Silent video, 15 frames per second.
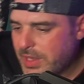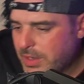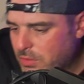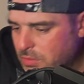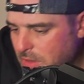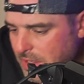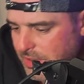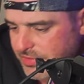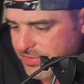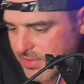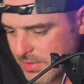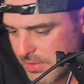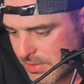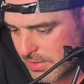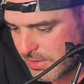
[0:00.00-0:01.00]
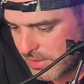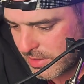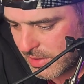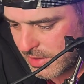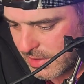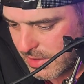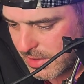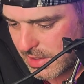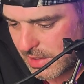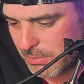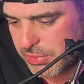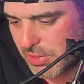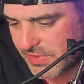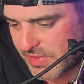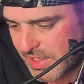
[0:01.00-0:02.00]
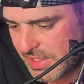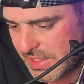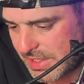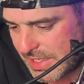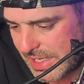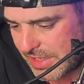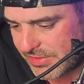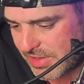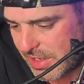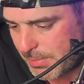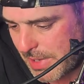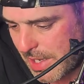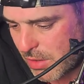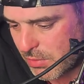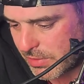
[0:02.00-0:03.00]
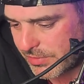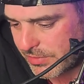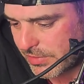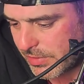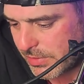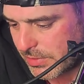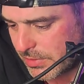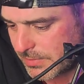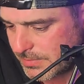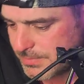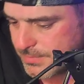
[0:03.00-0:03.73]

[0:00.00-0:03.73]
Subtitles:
that across and plug that in as a power inserter.